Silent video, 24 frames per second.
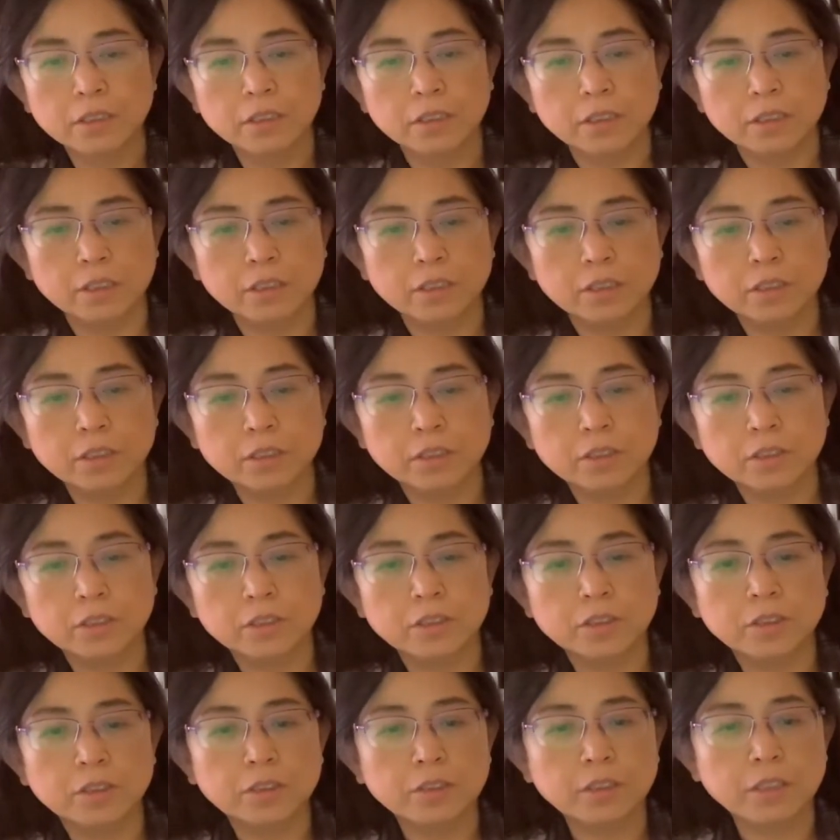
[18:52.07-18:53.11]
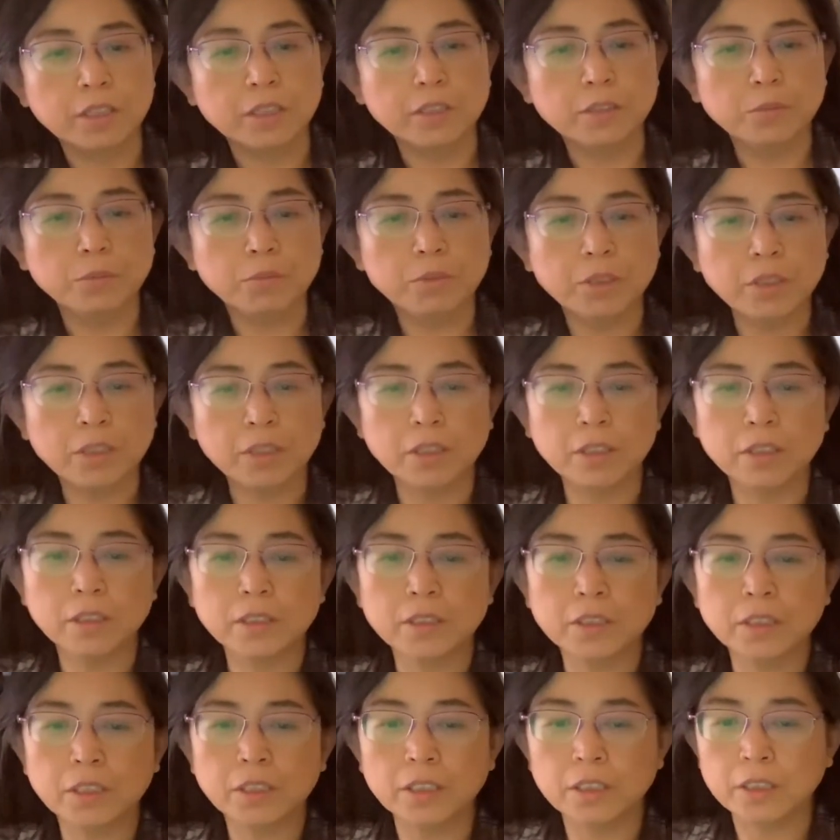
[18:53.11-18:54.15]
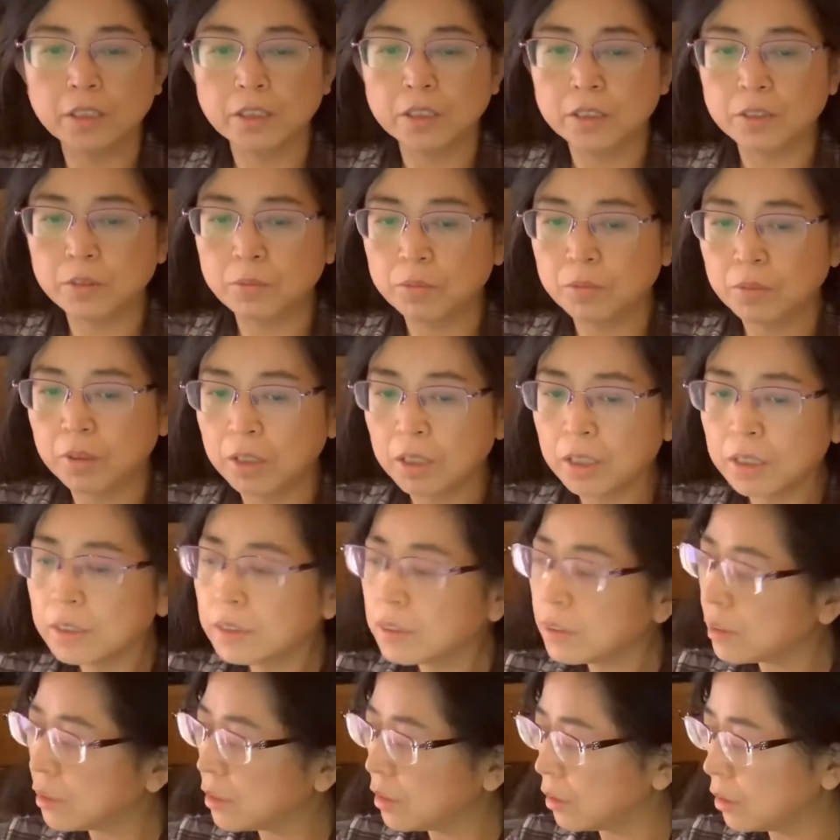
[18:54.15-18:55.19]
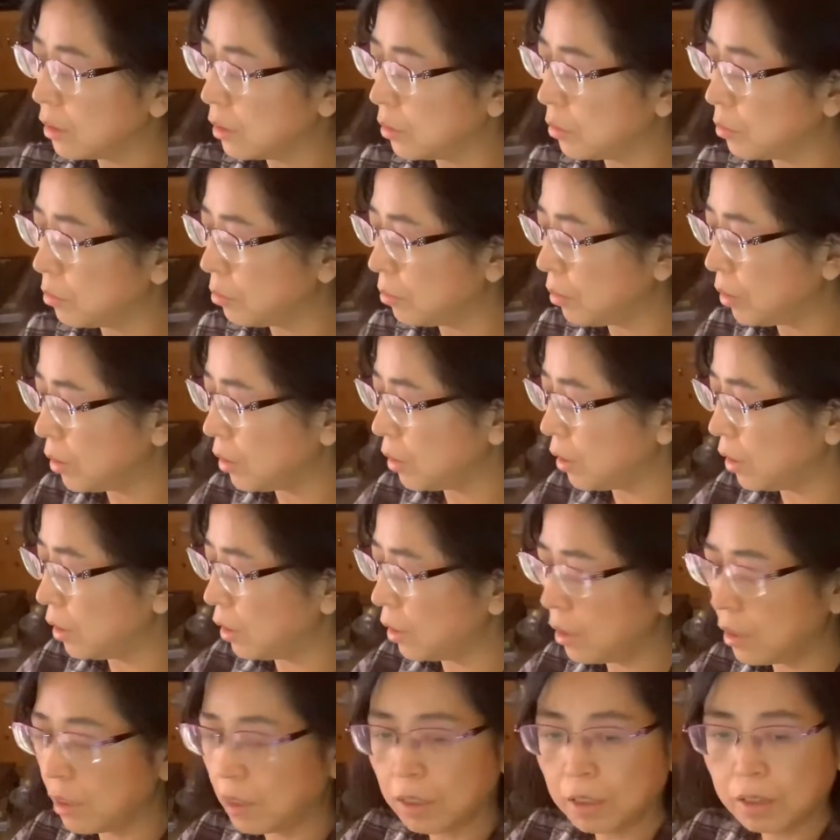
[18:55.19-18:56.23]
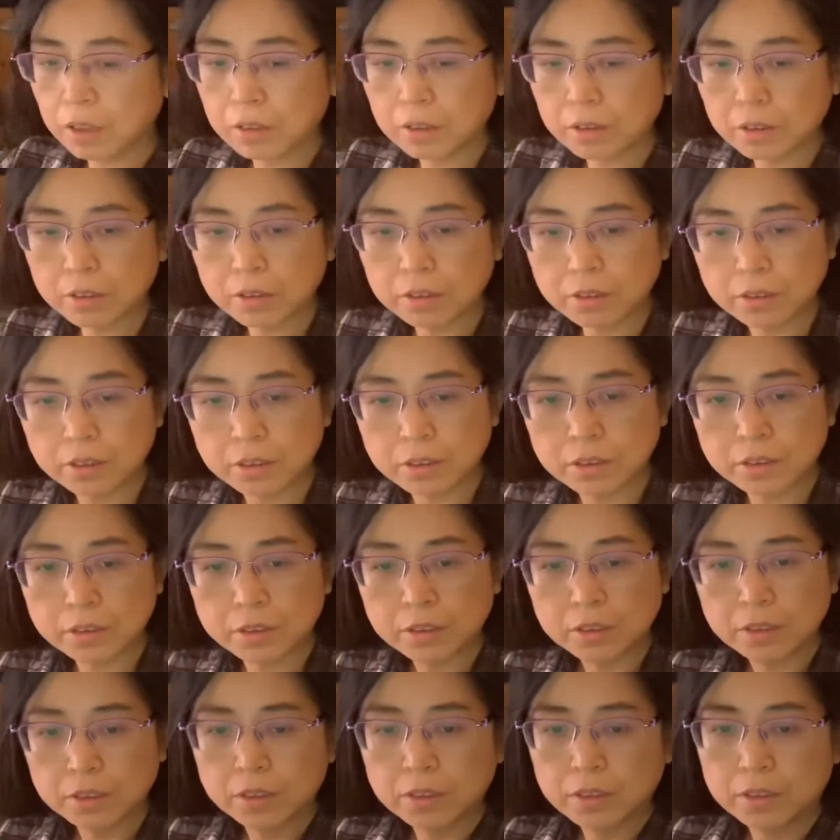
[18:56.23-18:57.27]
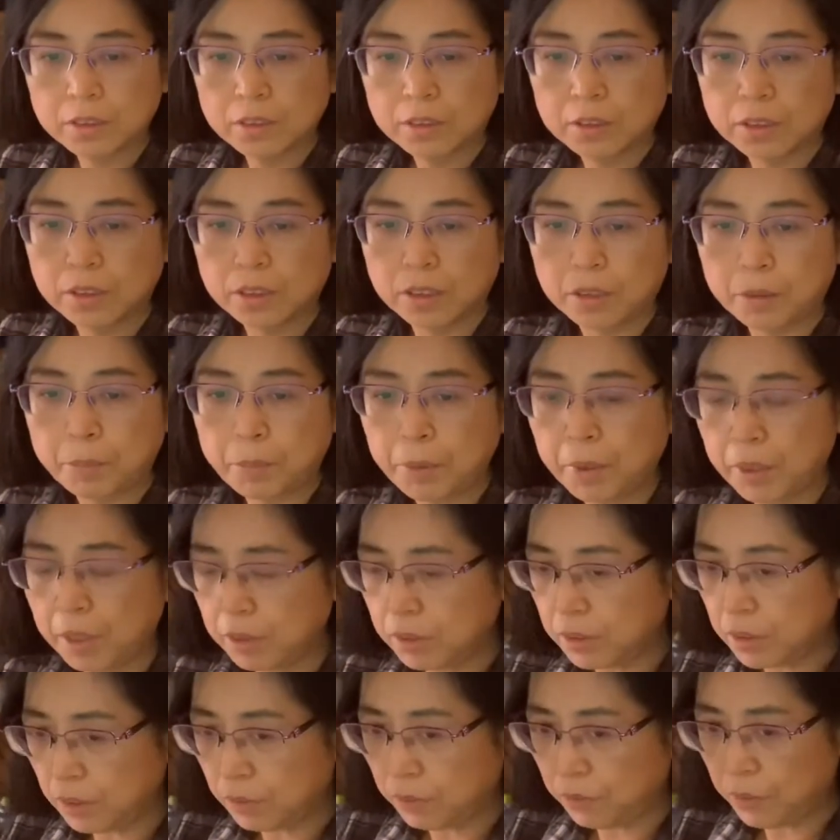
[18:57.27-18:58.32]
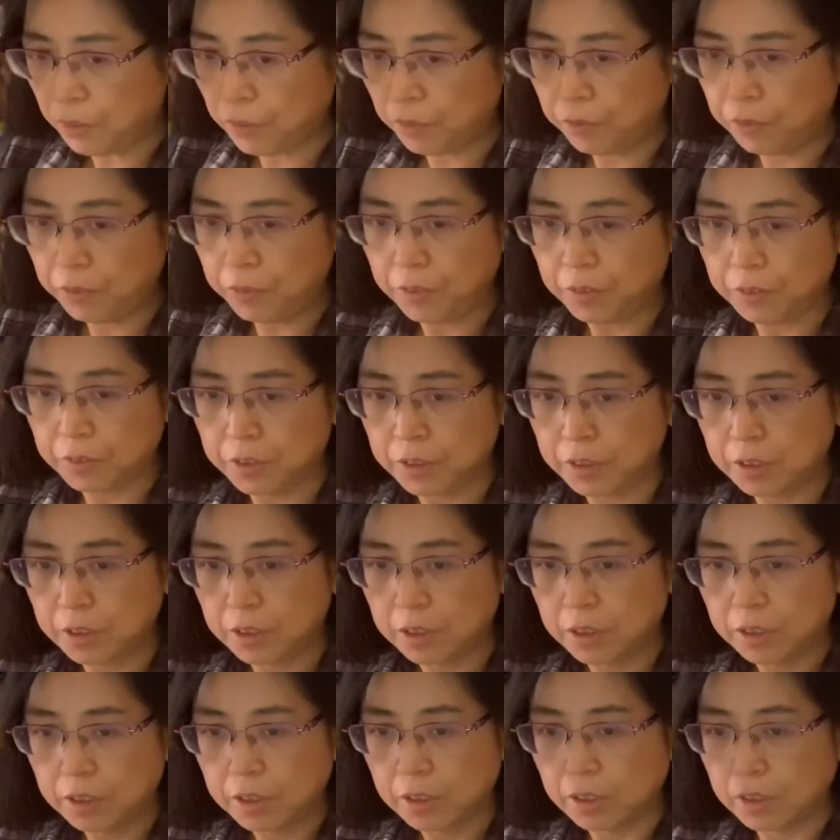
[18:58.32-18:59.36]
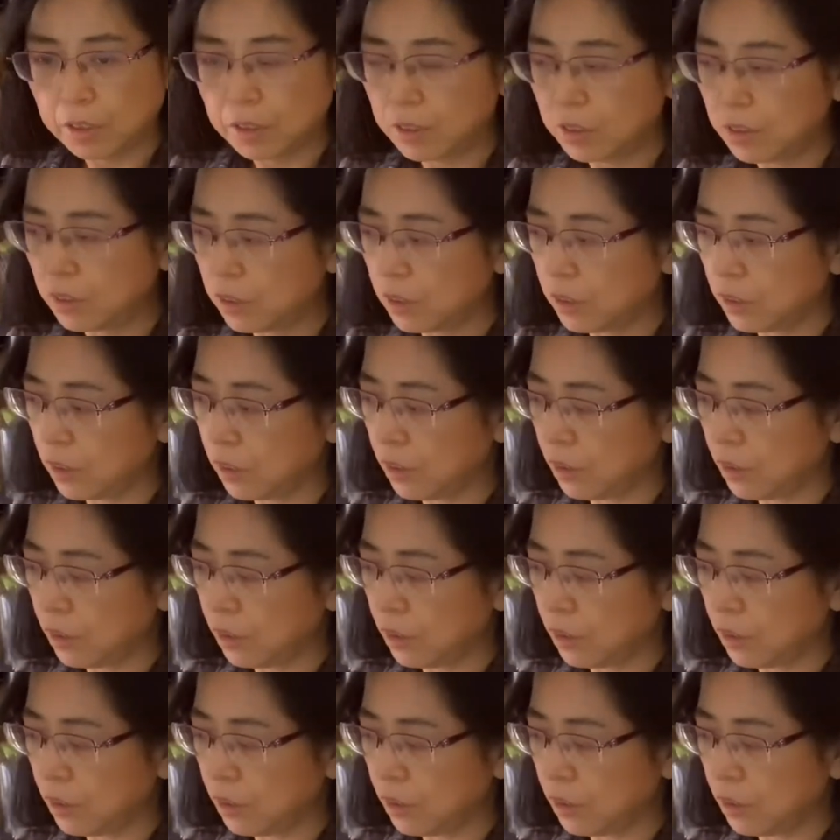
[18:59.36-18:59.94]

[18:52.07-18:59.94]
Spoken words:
And the second one is kidney 1. Kidney 1 is on the plantar of the foot. It's